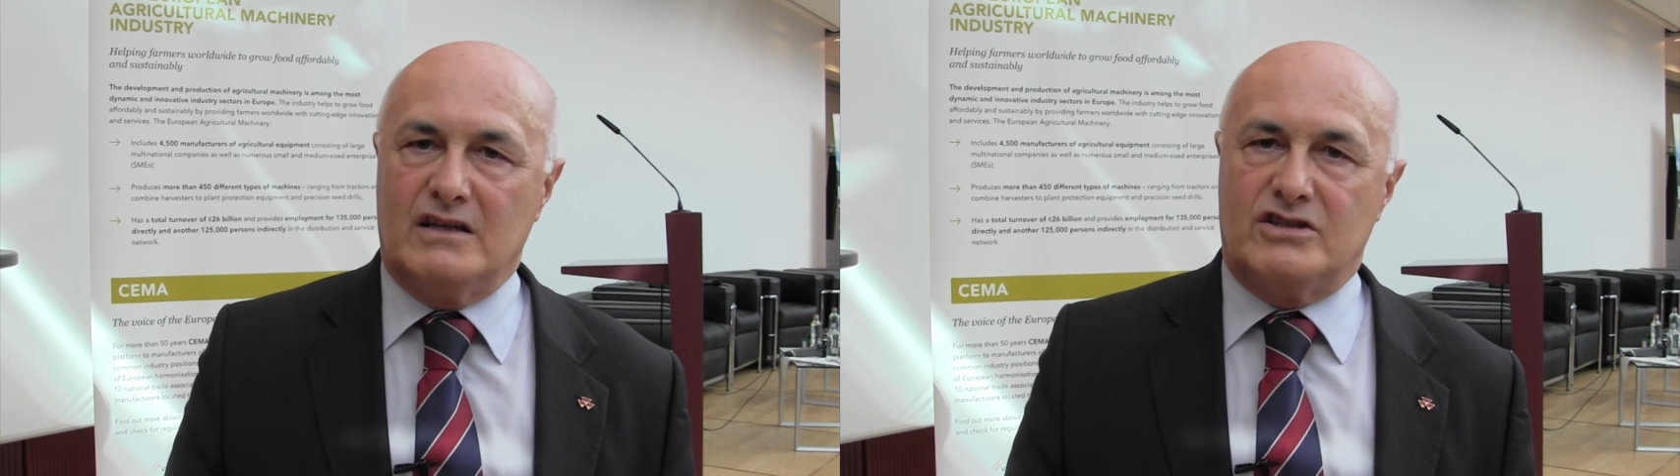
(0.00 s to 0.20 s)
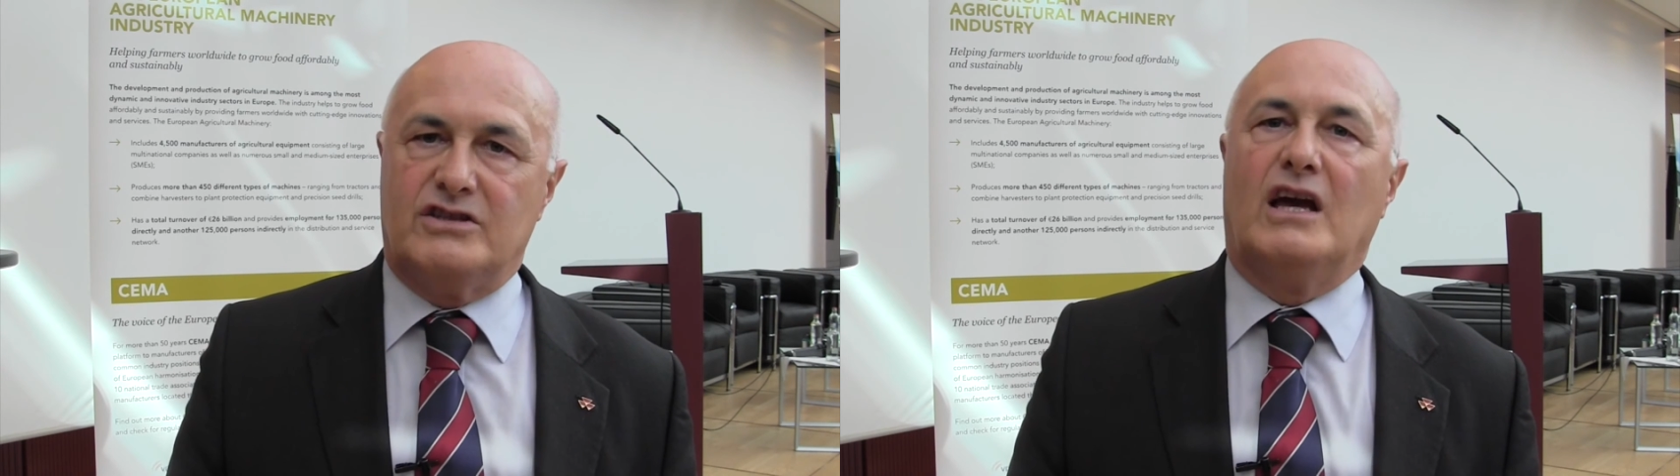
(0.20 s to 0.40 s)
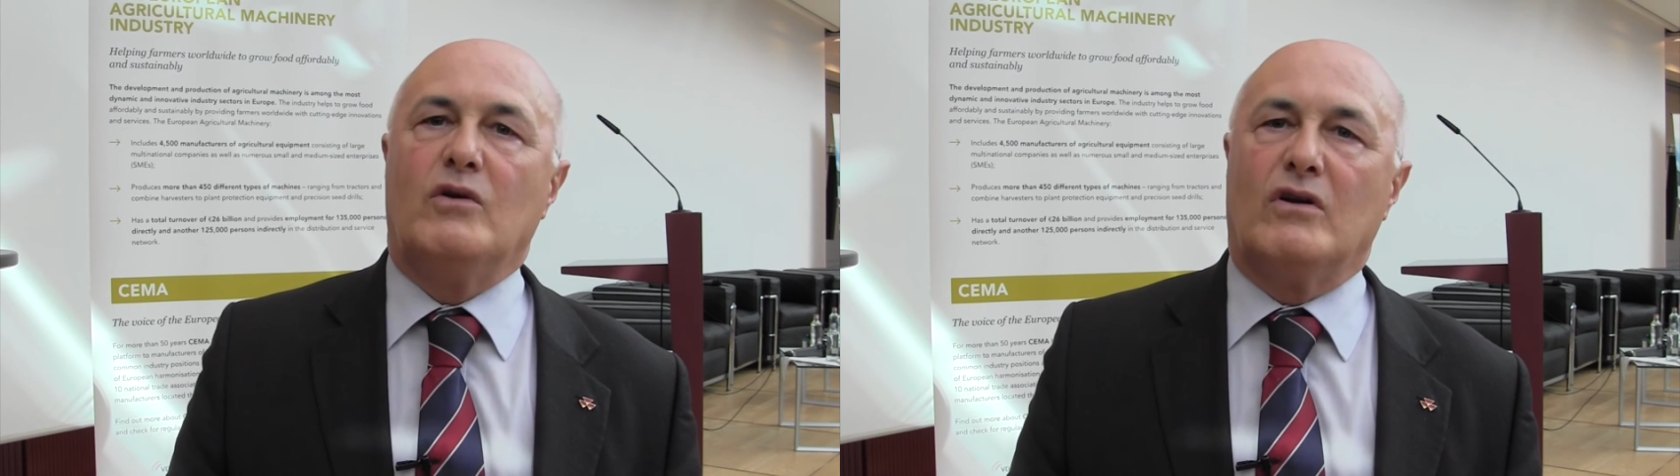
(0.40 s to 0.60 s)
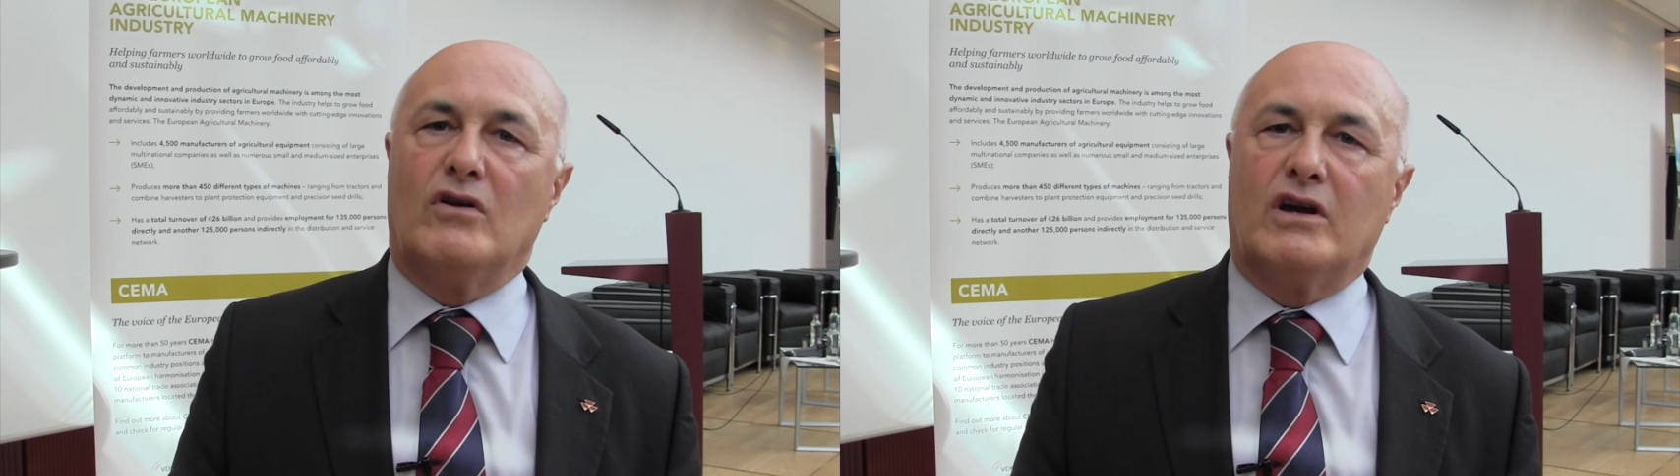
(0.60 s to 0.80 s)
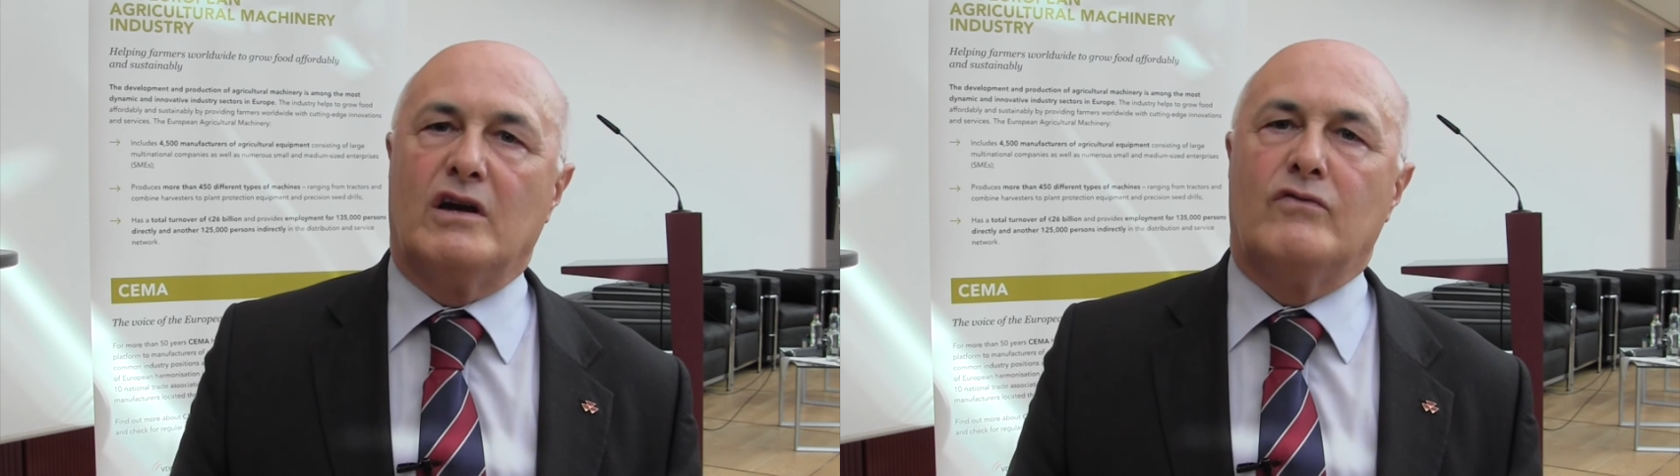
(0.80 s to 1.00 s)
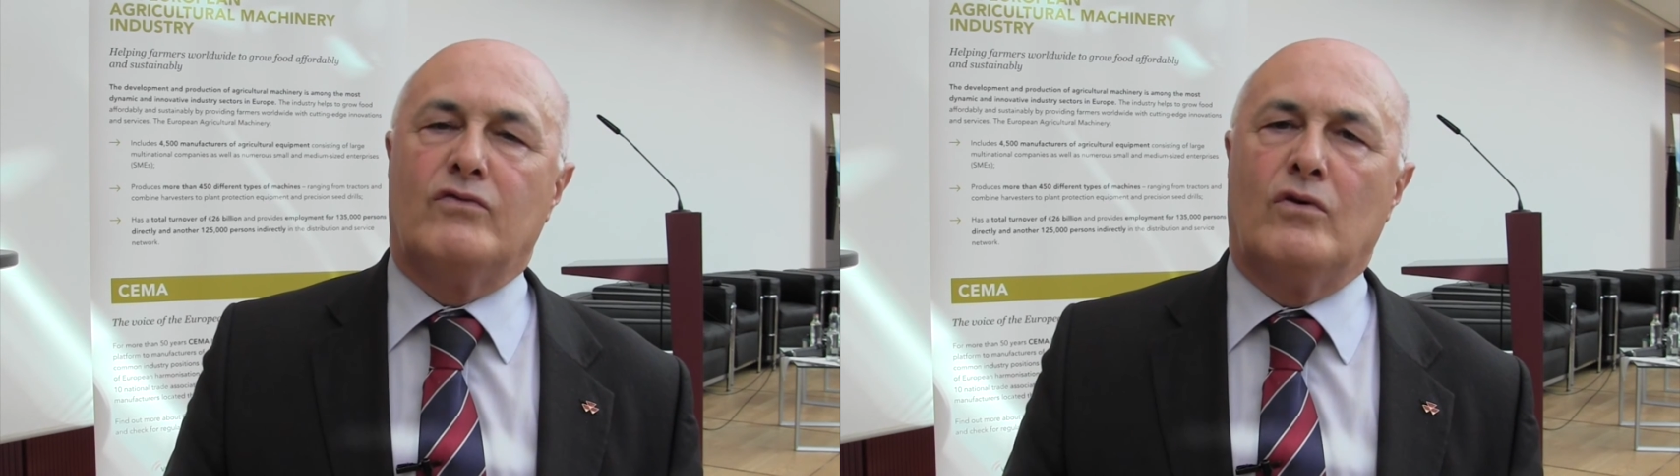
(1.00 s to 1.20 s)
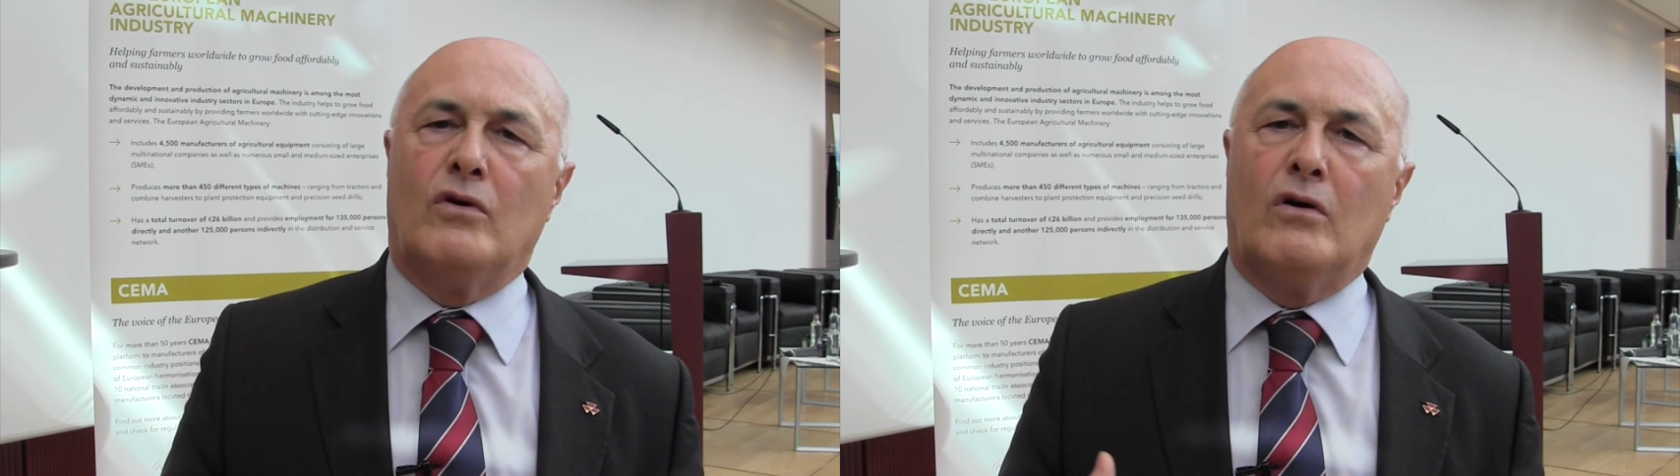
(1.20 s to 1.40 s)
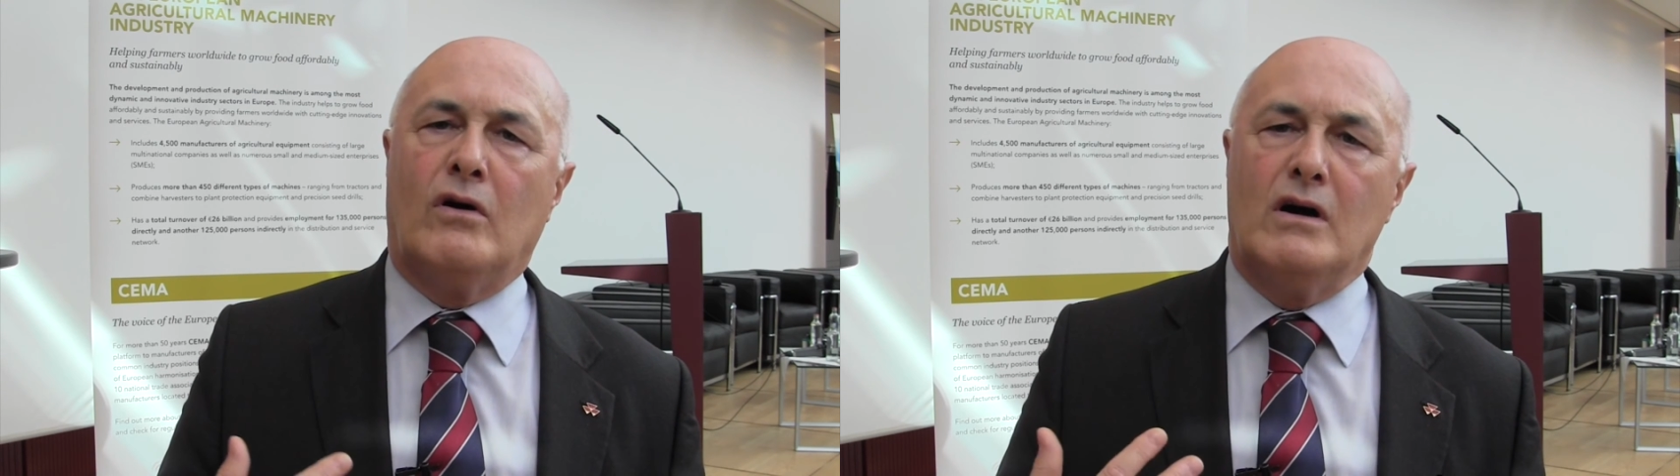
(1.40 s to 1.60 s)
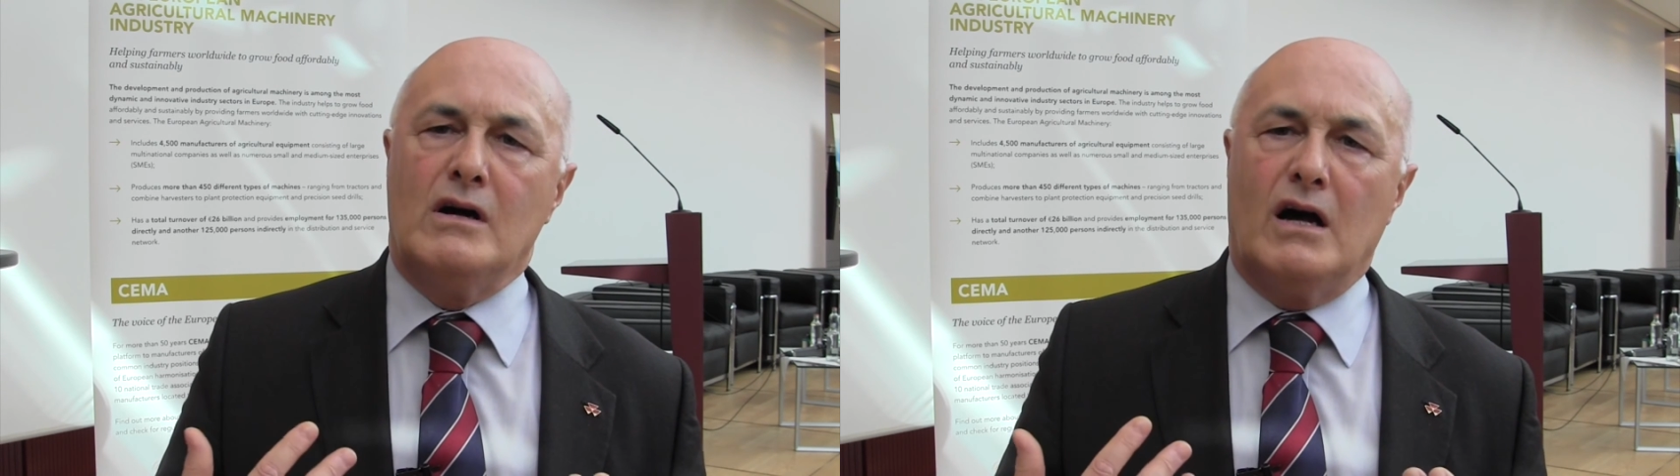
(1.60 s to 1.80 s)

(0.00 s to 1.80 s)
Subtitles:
Today, we're looking for